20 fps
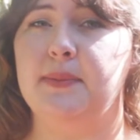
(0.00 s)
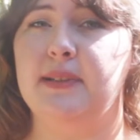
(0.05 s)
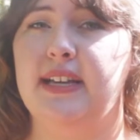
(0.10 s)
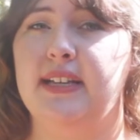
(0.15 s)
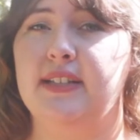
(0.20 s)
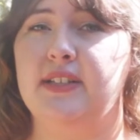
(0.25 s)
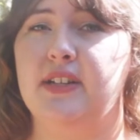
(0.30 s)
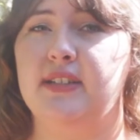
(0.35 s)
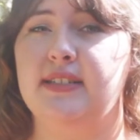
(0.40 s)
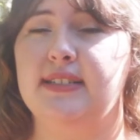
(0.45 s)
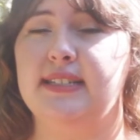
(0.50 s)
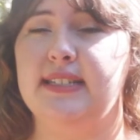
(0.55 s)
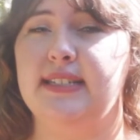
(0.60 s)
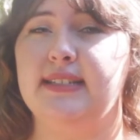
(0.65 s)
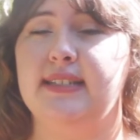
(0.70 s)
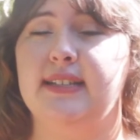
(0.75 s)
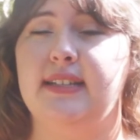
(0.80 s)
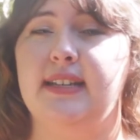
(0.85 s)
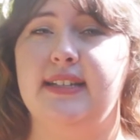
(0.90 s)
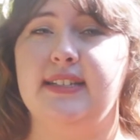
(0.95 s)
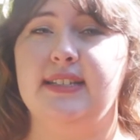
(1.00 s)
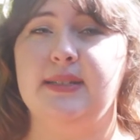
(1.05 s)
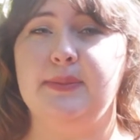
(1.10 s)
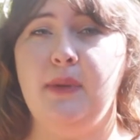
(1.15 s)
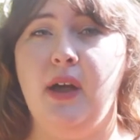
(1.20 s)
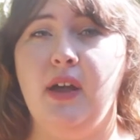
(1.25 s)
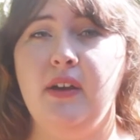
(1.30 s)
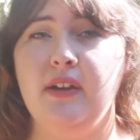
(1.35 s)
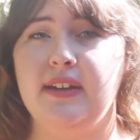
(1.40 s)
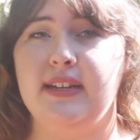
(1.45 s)
plant our seeds in a
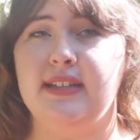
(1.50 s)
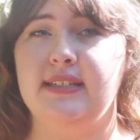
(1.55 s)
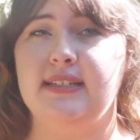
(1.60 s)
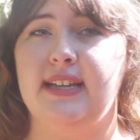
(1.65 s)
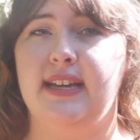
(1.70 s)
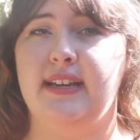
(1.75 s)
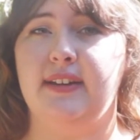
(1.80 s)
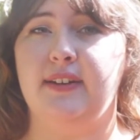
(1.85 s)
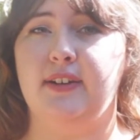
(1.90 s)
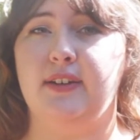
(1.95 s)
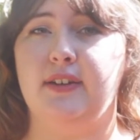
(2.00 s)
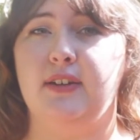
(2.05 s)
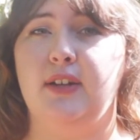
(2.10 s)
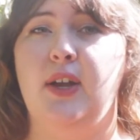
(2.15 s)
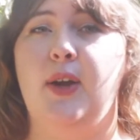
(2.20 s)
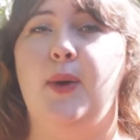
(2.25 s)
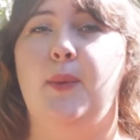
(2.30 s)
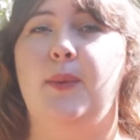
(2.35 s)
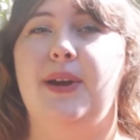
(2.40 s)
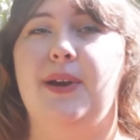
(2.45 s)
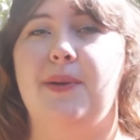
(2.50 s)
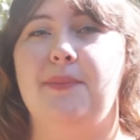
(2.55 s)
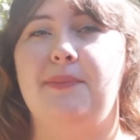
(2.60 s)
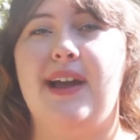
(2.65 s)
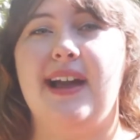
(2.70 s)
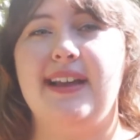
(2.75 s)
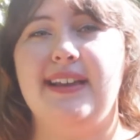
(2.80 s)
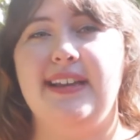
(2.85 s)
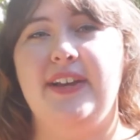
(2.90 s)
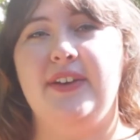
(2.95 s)
smaller container, we are
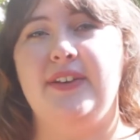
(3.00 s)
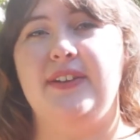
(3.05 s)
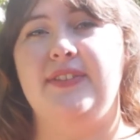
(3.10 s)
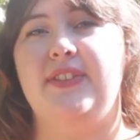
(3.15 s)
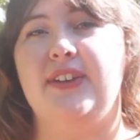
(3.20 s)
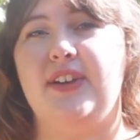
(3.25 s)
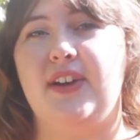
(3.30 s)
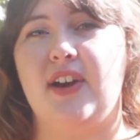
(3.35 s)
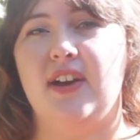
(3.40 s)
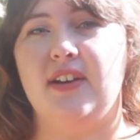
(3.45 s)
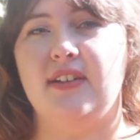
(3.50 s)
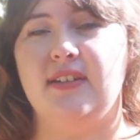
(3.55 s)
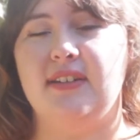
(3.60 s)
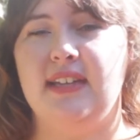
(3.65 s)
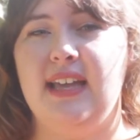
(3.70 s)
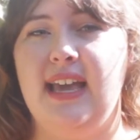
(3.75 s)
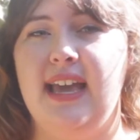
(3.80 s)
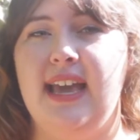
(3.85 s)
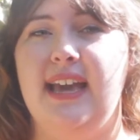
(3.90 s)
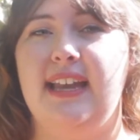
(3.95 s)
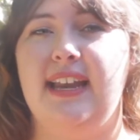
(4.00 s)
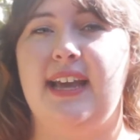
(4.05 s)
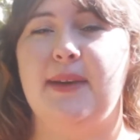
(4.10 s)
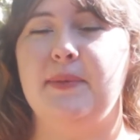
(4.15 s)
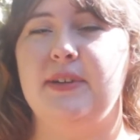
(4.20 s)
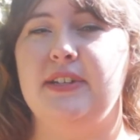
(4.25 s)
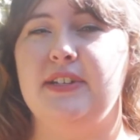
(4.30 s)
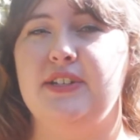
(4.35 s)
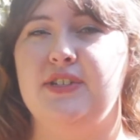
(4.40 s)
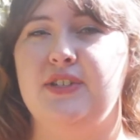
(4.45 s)
back here at the garden and
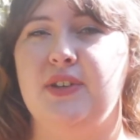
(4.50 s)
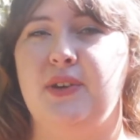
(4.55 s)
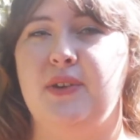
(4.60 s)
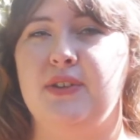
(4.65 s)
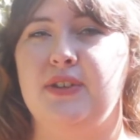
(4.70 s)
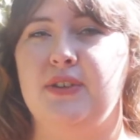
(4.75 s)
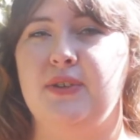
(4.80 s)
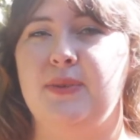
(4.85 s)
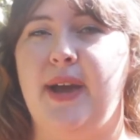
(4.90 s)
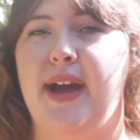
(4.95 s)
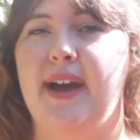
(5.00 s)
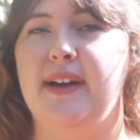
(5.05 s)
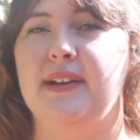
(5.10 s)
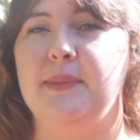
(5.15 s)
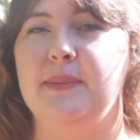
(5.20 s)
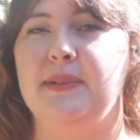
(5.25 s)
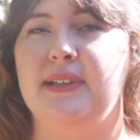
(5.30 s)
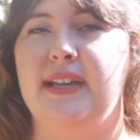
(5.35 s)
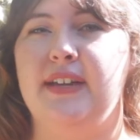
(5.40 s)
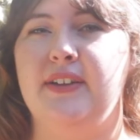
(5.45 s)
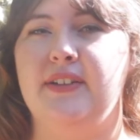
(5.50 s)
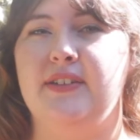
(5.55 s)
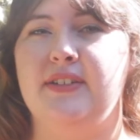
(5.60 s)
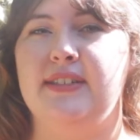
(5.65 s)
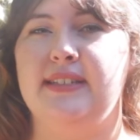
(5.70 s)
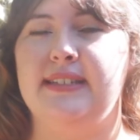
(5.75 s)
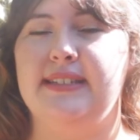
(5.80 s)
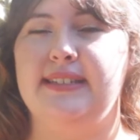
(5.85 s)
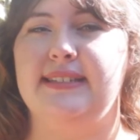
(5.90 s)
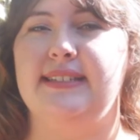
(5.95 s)
I'm going to show you how to plant your
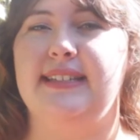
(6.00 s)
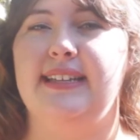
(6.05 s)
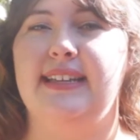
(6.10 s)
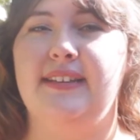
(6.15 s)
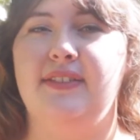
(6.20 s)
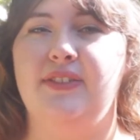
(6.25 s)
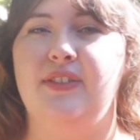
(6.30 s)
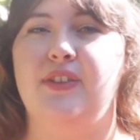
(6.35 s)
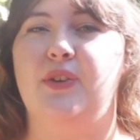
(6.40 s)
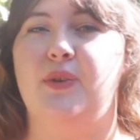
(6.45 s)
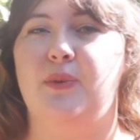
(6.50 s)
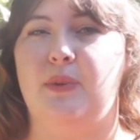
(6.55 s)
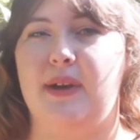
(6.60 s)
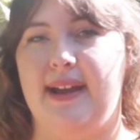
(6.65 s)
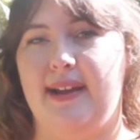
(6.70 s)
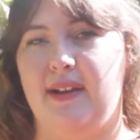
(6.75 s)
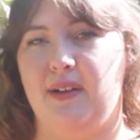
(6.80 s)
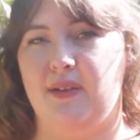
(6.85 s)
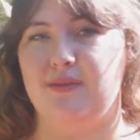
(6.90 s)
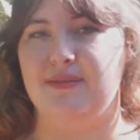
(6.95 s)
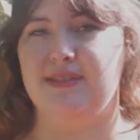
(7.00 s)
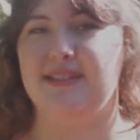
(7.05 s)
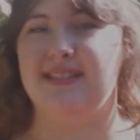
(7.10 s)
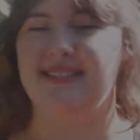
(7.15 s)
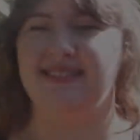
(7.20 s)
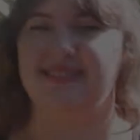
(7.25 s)
seeds in the ground.